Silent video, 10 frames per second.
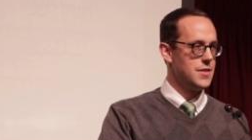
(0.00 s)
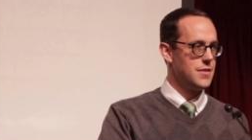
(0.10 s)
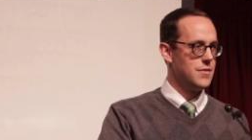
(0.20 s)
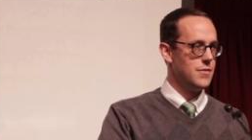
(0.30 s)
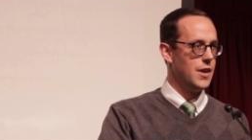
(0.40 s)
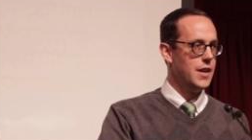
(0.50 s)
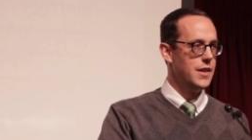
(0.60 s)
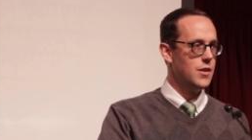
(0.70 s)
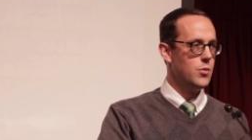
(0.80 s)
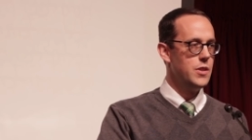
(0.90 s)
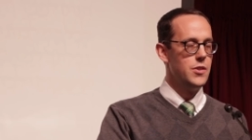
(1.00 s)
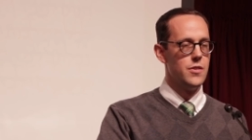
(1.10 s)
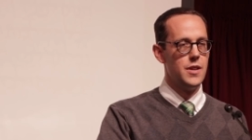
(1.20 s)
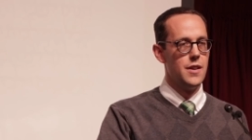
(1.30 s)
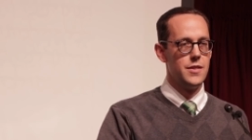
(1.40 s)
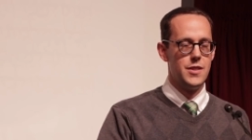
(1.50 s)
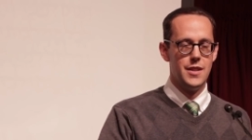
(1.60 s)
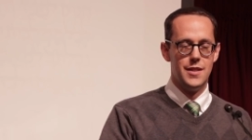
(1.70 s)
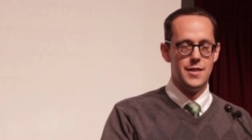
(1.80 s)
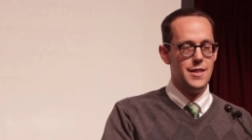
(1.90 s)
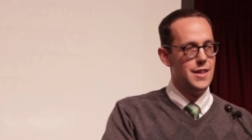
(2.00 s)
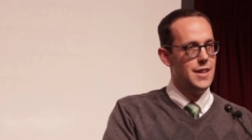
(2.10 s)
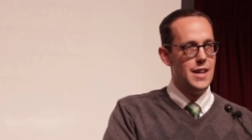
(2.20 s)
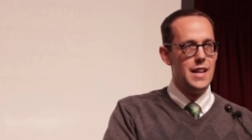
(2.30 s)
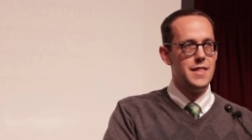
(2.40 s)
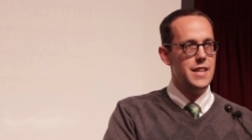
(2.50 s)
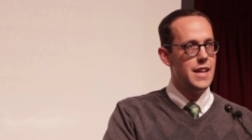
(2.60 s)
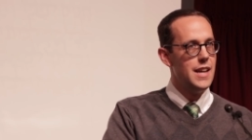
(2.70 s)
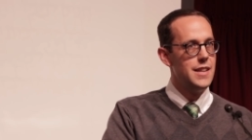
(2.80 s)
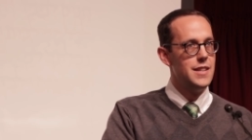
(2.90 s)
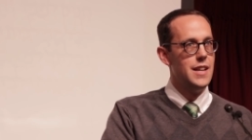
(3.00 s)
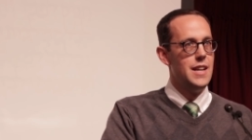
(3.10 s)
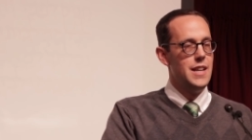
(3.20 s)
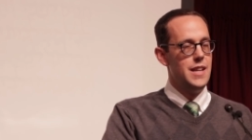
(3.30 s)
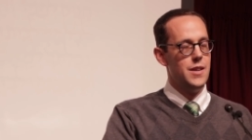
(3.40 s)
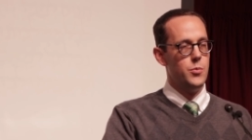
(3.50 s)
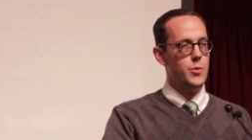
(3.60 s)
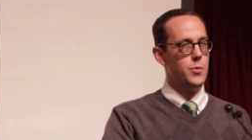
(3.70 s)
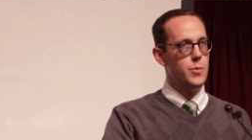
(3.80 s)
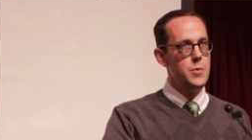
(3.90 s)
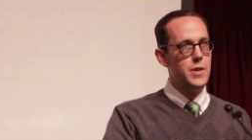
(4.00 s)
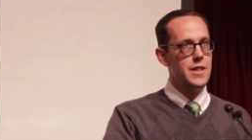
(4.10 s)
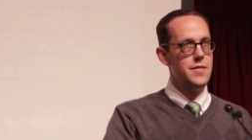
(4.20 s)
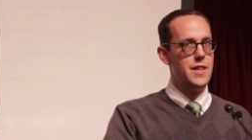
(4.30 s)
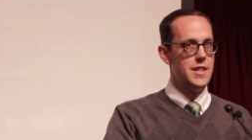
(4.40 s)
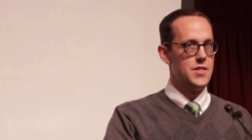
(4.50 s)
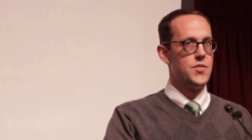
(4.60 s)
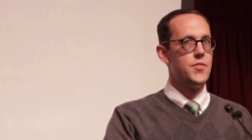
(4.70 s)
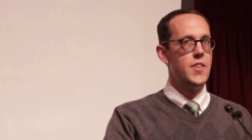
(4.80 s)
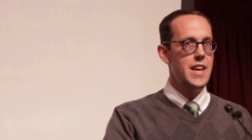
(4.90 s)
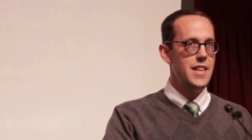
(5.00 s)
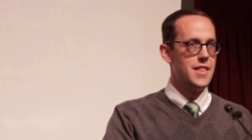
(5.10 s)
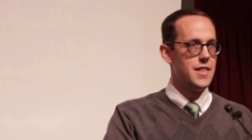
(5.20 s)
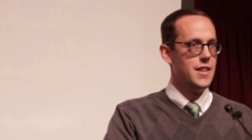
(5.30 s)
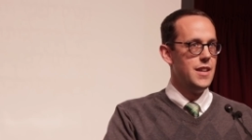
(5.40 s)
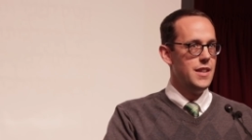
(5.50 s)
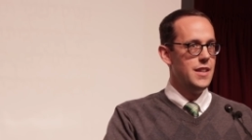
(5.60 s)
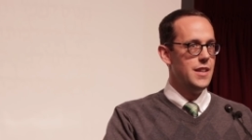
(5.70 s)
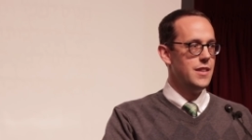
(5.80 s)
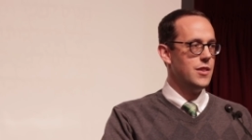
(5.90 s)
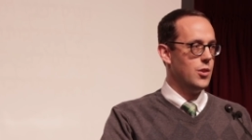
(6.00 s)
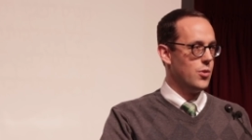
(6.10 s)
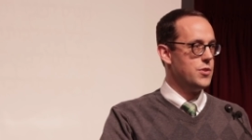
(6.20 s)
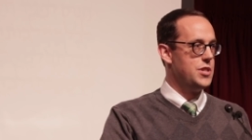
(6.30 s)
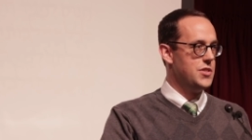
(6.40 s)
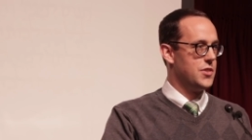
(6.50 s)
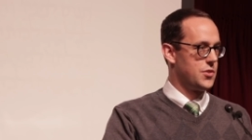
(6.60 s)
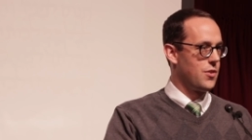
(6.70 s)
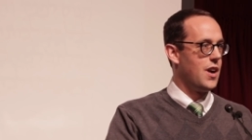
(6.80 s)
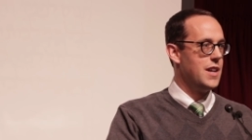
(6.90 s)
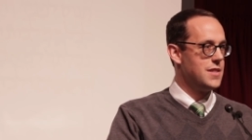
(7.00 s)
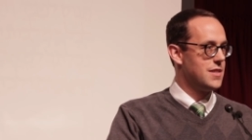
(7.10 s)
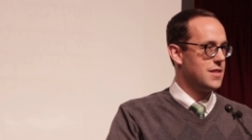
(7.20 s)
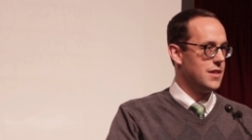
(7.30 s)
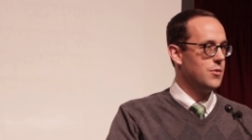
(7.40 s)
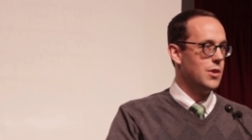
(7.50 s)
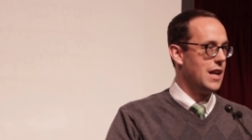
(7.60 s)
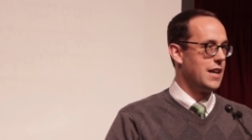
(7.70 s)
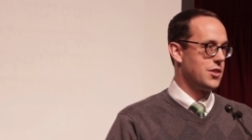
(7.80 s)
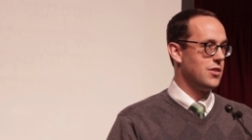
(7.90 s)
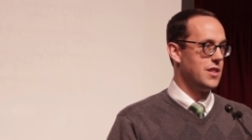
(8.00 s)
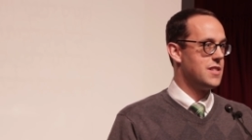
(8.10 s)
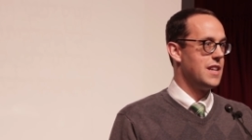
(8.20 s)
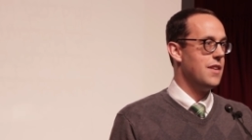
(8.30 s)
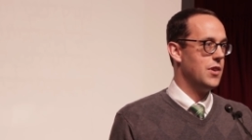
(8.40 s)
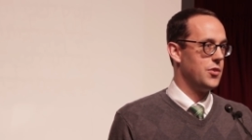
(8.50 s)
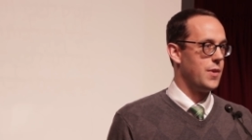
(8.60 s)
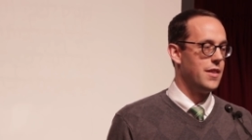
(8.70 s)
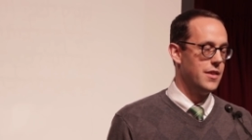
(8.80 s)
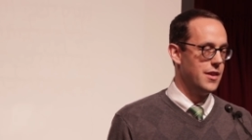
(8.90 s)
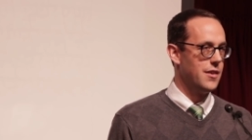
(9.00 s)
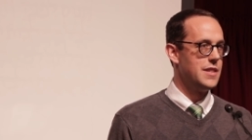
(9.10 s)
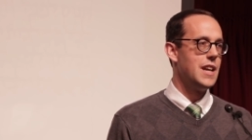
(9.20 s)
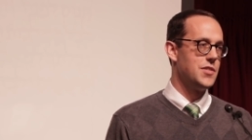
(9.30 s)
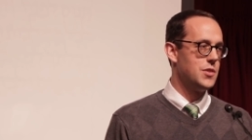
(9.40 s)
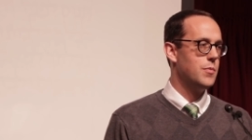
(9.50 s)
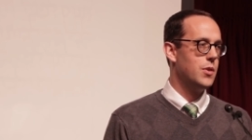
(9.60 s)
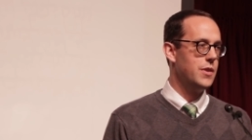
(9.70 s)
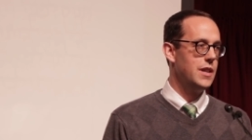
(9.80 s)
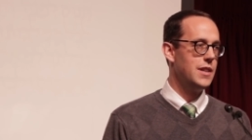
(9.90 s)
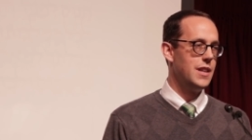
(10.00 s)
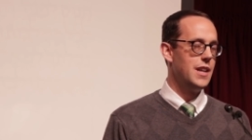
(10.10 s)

us, right? You know, when you're there at the end, we believe that it's faith in the Lord Jesus Christ that will actually save us rather than our testimony.